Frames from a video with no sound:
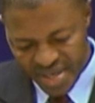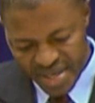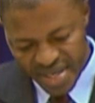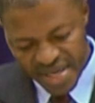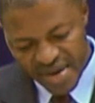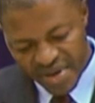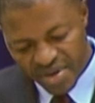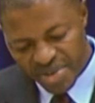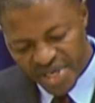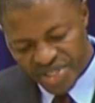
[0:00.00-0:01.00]
In that
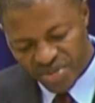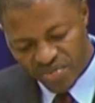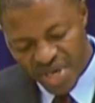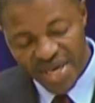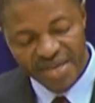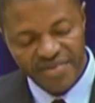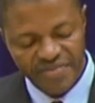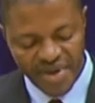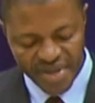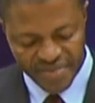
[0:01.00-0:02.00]
recommendation
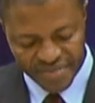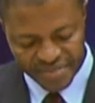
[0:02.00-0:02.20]
195,